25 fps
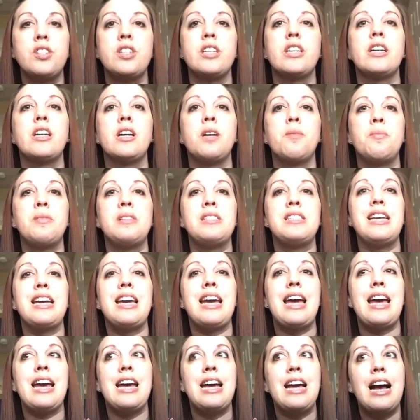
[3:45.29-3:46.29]
to get up and say,
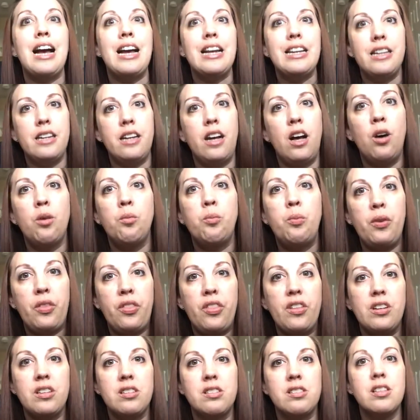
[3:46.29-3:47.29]
hey, I need help with
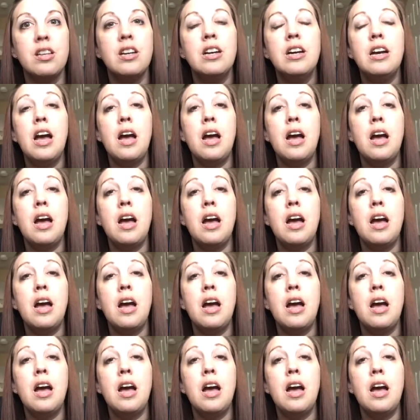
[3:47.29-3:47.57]
this,